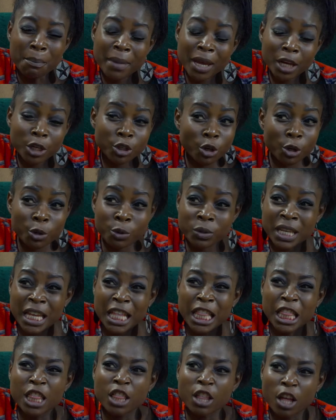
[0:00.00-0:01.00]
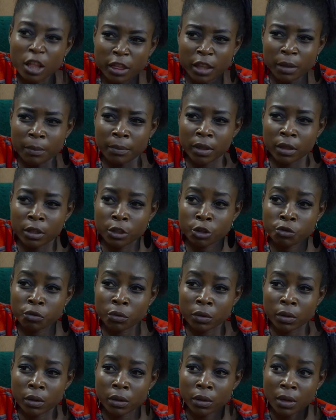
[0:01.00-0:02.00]
Make sure you say nothing but the
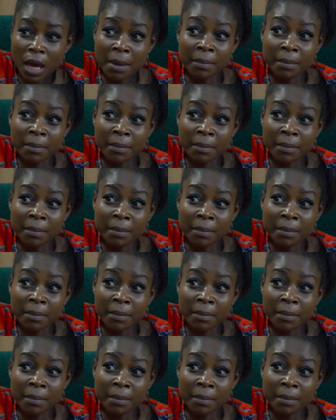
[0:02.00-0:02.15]
truth.